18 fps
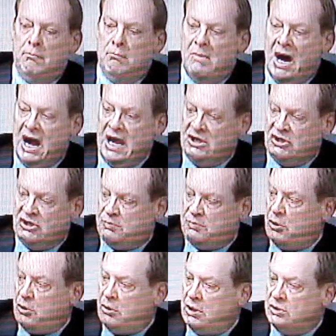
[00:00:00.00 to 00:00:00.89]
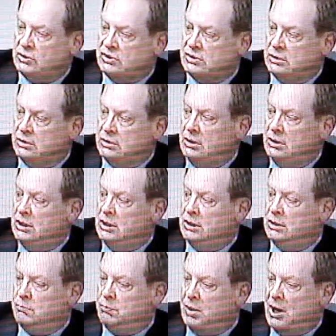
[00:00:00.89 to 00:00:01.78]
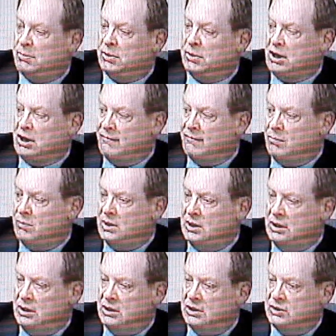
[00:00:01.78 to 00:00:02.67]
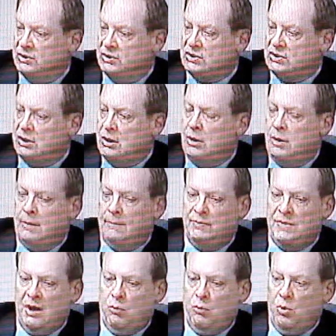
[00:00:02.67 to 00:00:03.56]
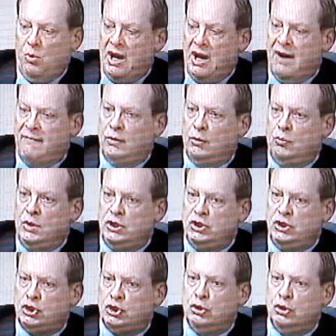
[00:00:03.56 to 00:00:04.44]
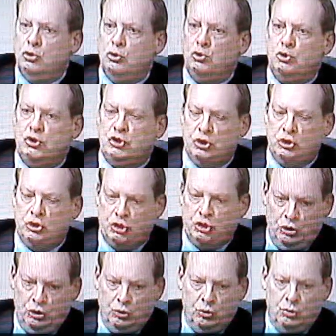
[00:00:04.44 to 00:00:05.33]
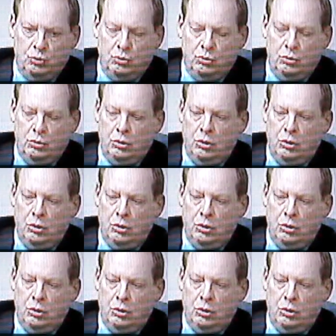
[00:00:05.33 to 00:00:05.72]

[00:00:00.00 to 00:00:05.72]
my experience in public government is that whatever we choose to do,